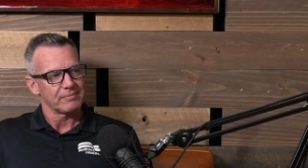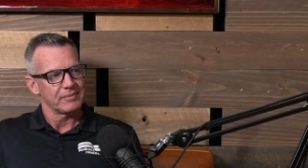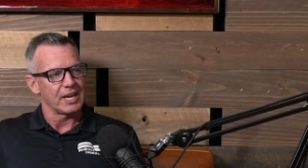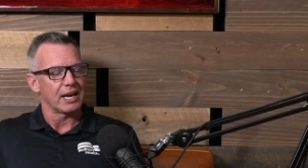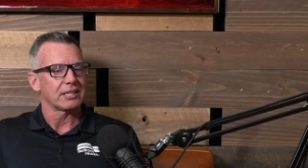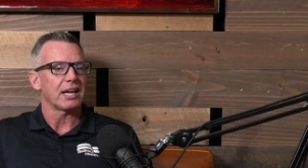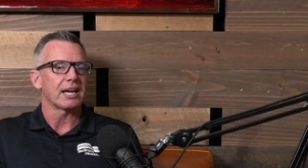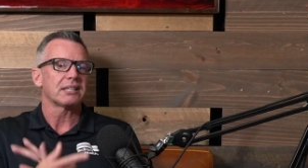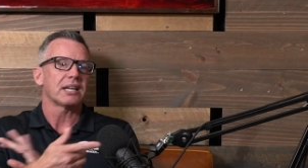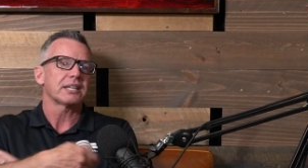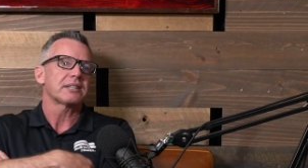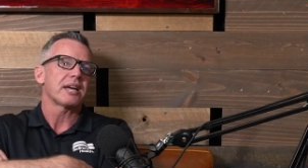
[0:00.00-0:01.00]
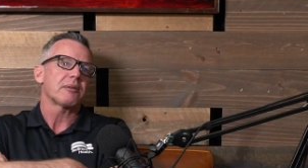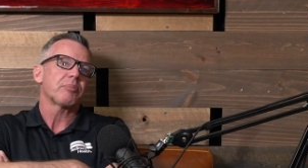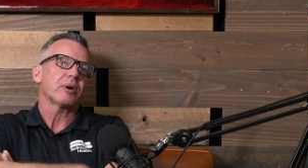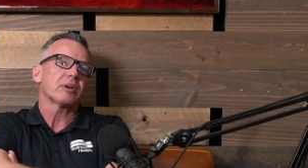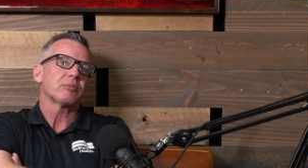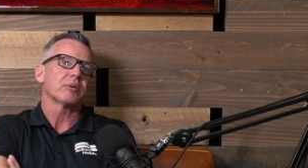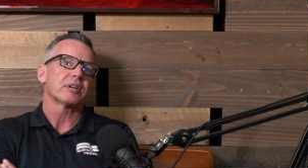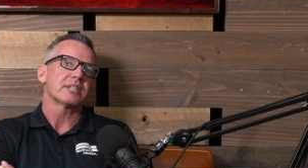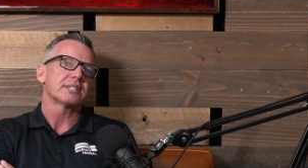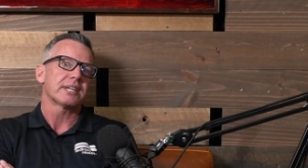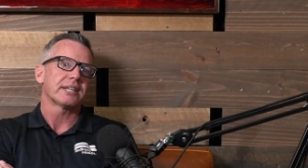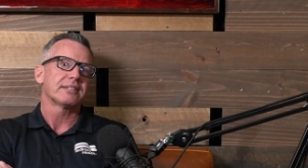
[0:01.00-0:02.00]
Yeah. I, I like that part where he
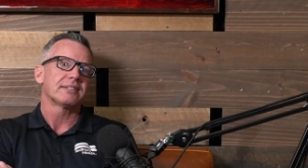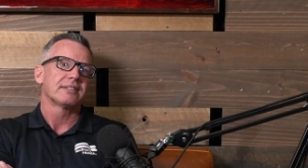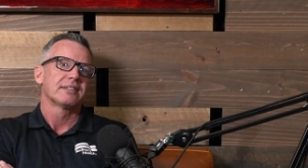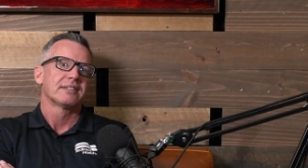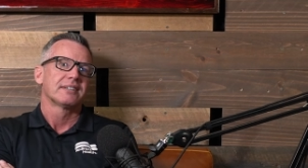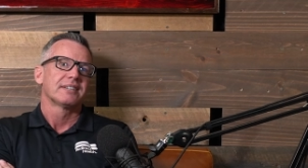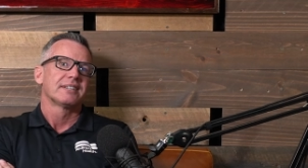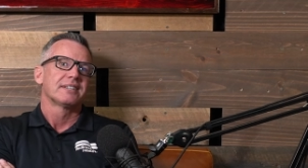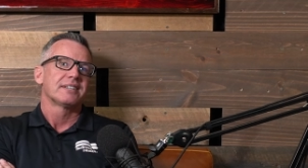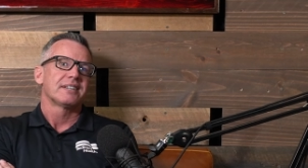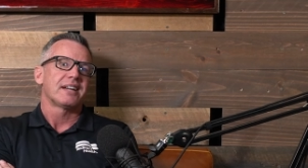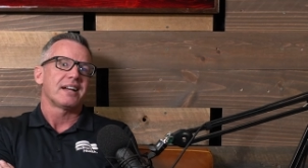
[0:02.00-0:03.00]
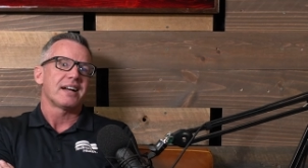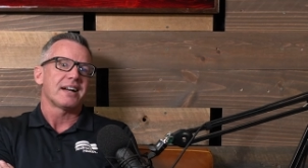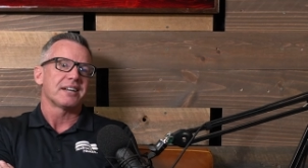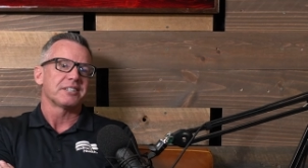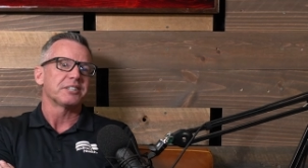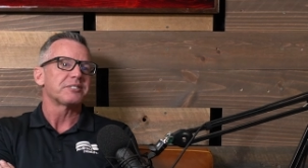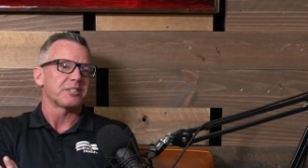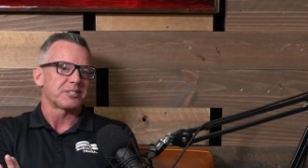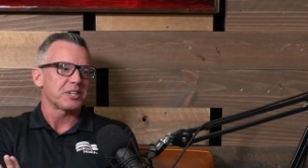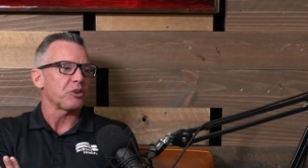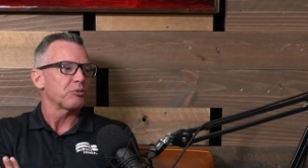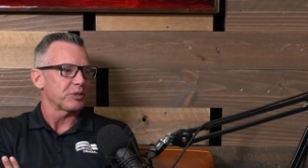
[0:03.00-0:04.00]
said, uh, it's a
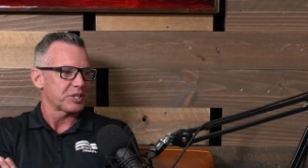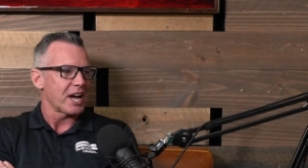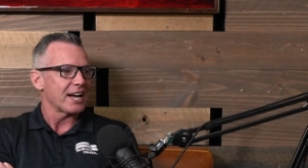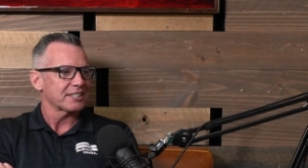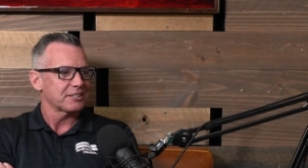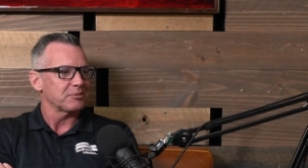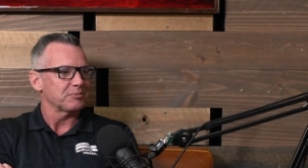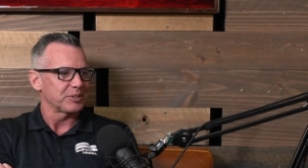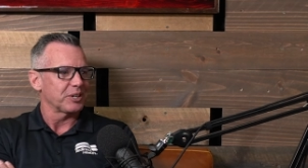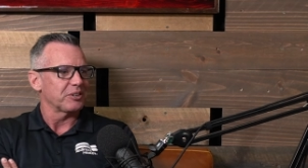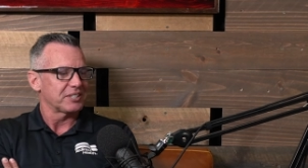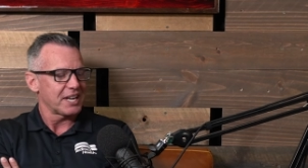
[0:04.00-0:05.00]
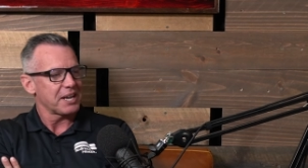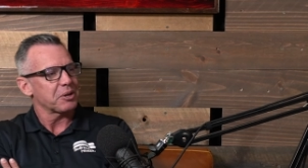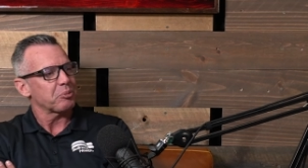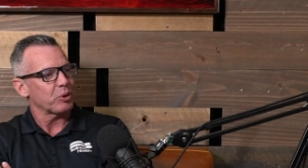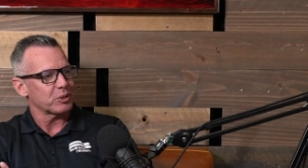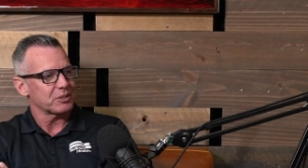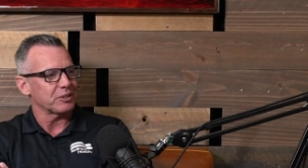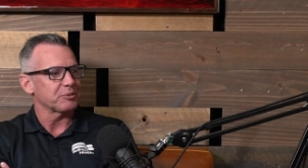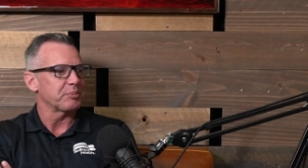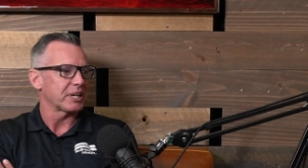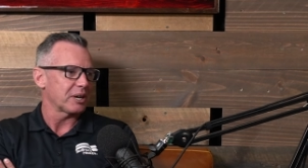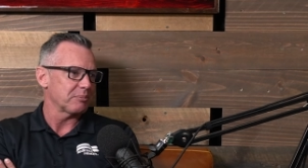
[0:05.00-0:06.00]
selfish act, you know, to take it personal, it
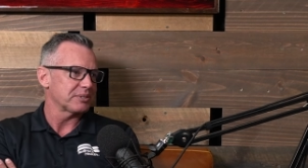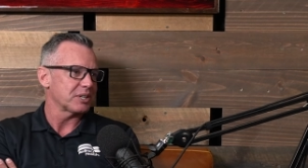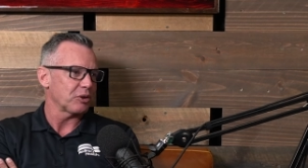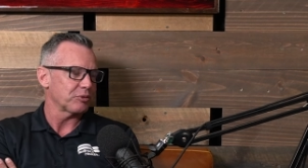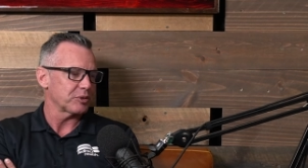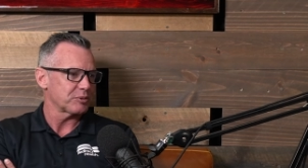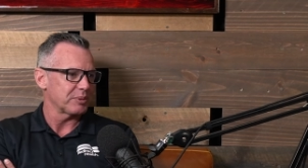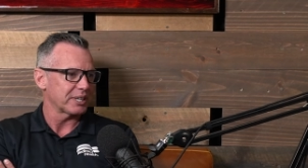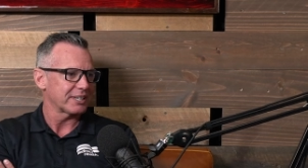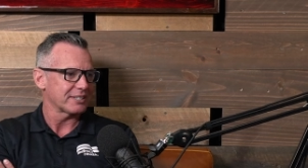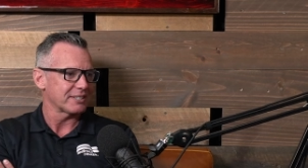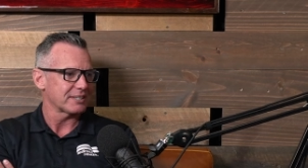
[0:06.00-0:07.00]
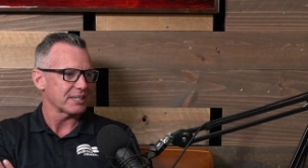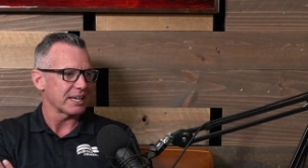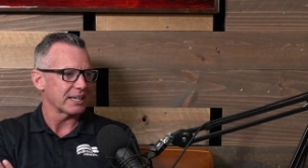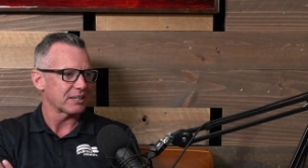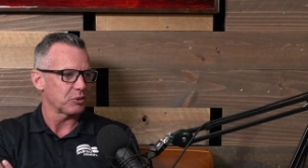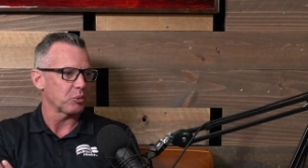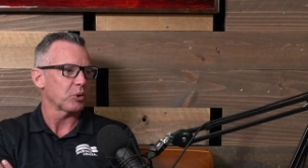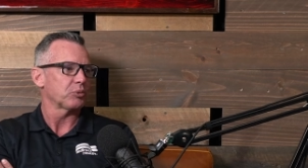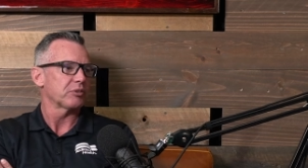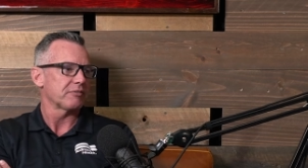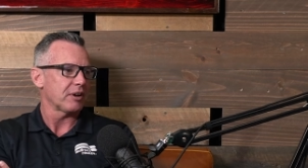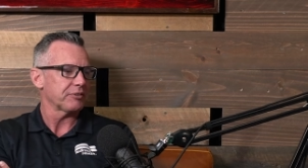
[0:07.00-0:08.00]
becomes selfish because it's like the world
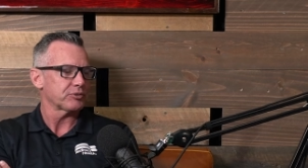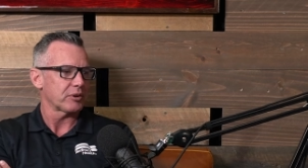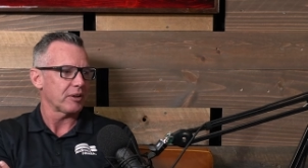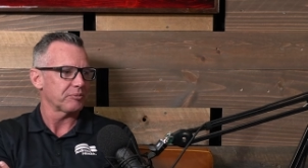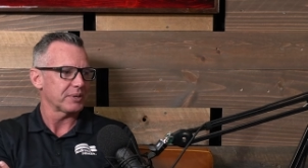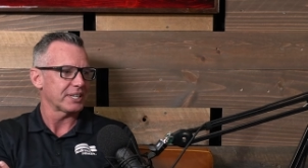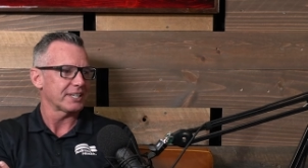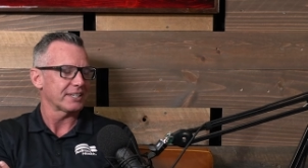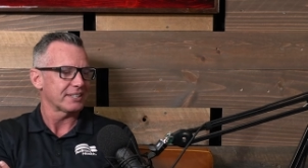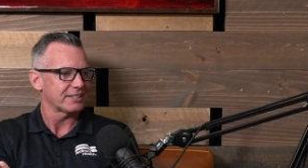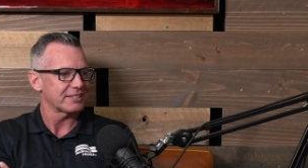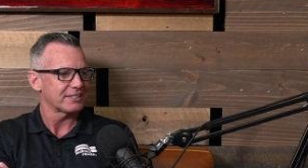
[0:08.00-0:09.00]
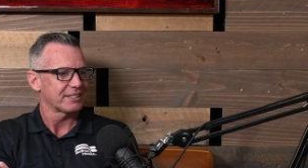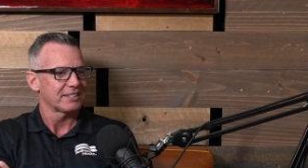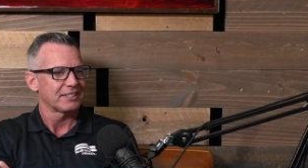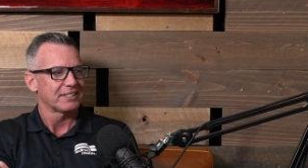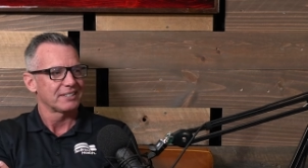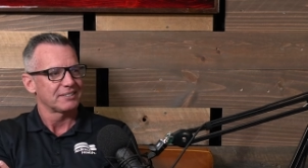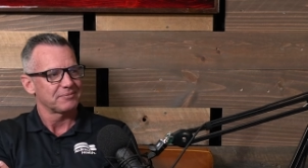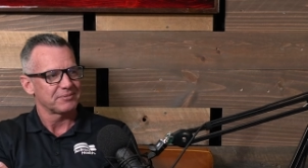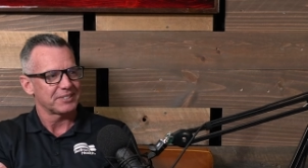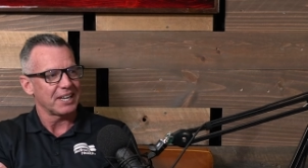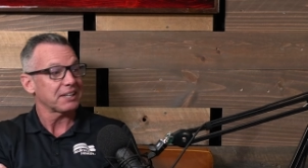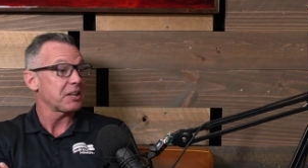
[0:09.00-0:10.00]
revolves around me and it's,
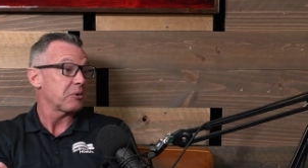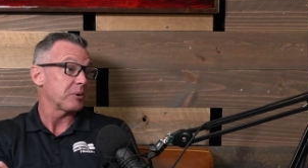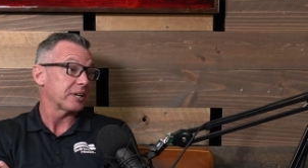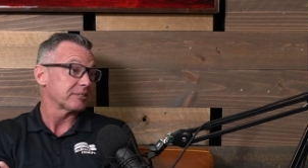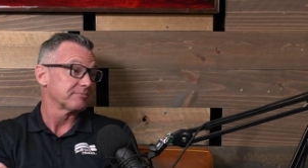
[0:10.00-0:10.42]
it's not that way.